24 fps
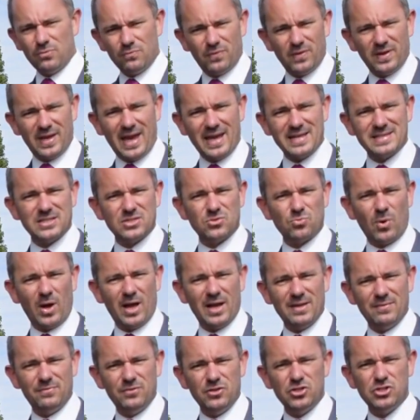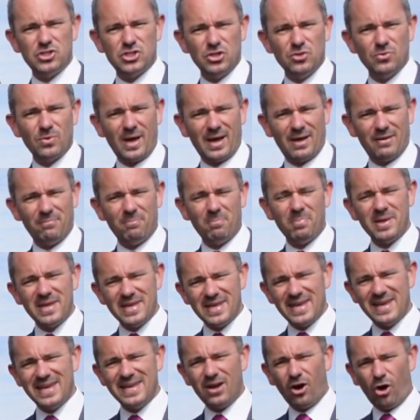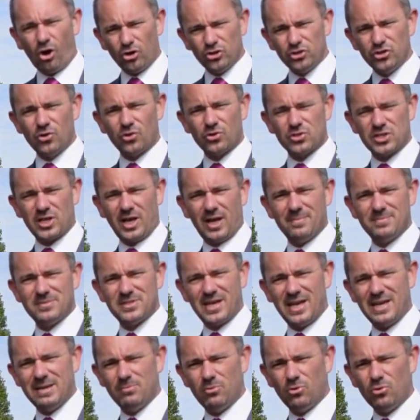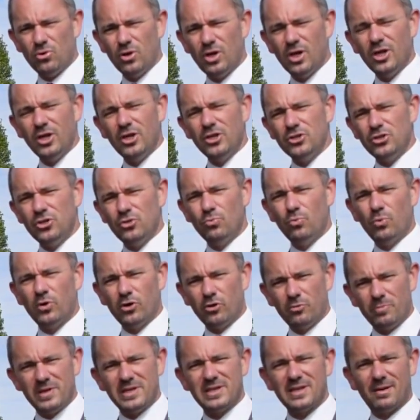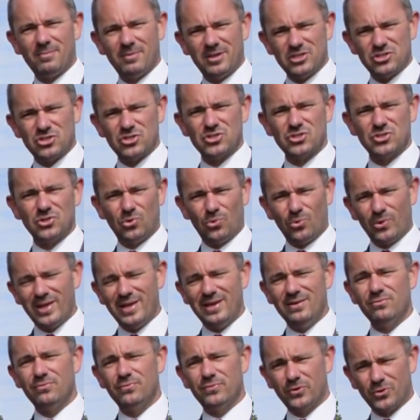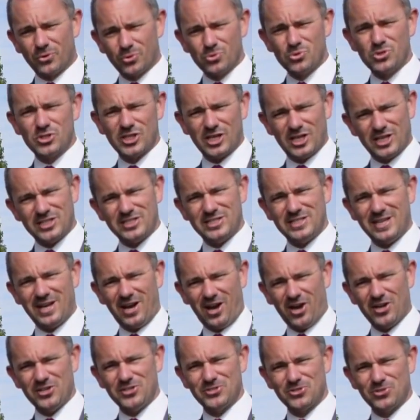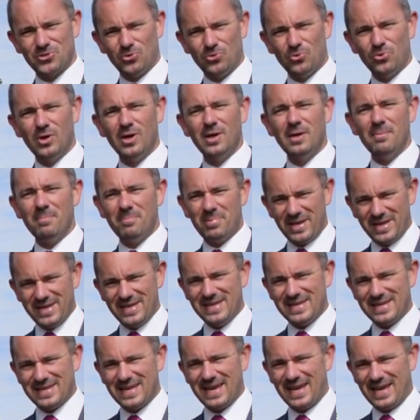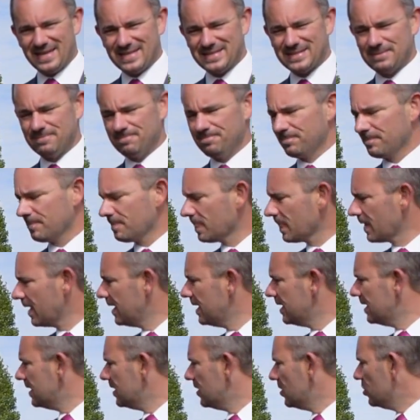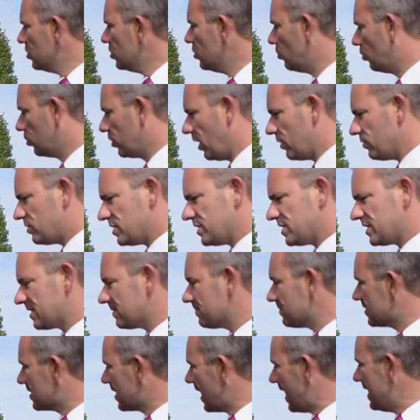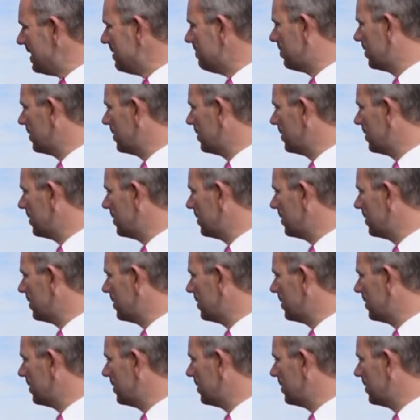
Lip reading: forget as well, if you do have PE on your timetable, you will be coming to school in full Chertsey High School PE kit. You will notice some tape